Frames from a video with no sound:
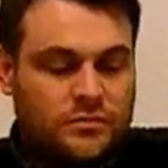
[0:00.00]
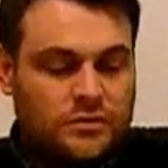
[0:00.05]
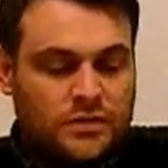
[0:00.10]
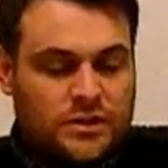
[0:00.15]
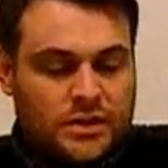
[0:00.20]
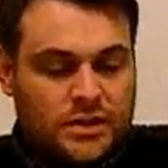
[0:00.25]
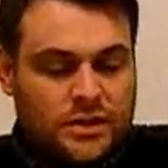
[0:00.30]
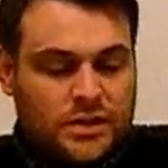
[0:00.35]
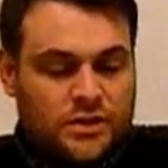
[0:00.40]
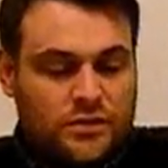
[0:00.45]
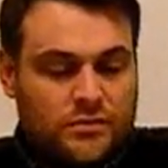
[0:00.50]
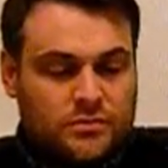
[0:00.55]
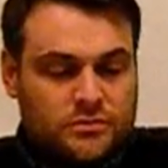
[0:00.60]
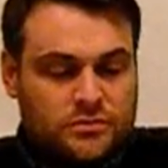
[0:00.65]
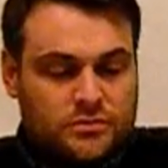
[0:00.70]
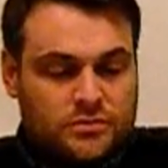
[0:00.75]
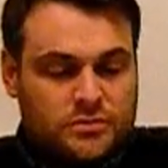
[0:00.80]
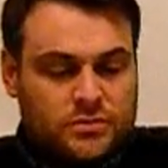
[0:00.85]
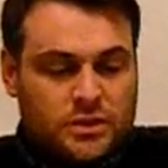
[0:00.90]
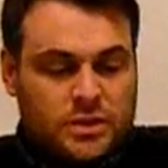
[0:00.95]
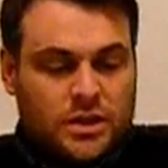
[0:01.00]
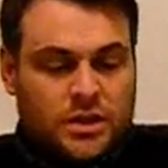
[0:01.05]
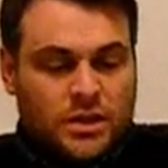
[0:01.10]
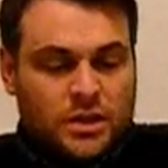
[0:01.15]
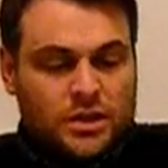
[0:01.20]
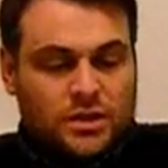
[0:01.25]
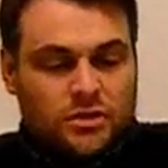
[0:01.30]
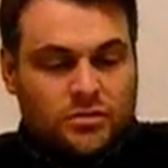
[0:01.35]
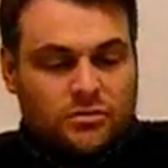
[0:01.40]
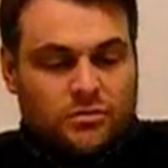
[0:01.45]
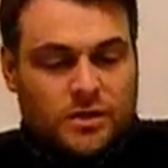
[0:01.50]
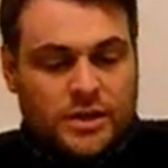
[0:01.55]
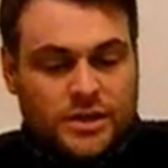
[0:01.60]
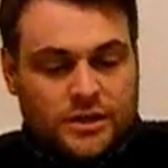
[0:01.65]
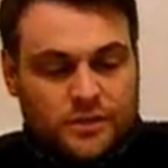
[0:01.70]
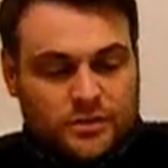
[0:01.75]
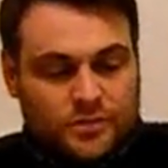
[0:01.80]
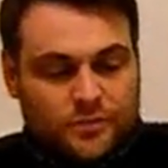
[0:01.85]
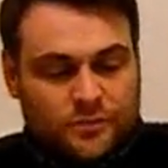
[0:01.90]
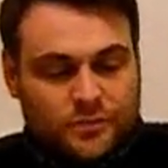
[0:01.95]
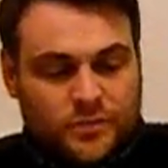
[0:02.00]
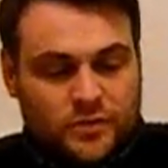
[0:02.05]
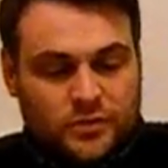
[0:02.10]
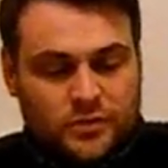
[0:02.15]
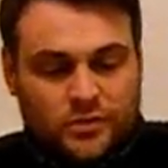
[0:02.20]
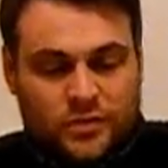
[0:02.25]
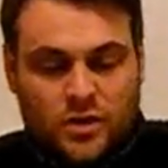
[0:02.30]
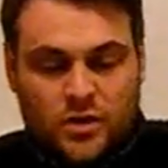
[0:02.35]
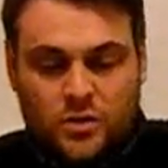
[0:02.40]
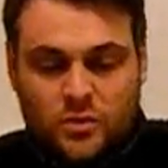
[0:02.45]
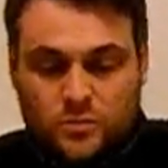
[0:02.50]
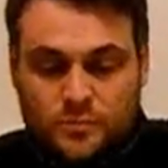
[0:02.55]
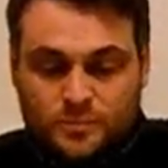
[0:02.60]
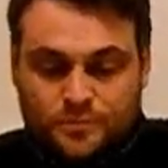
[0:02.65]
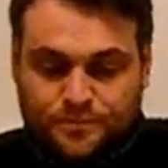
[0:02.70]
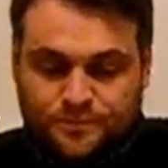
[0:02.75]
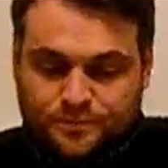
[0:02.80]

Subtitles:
Thank you. Great. So,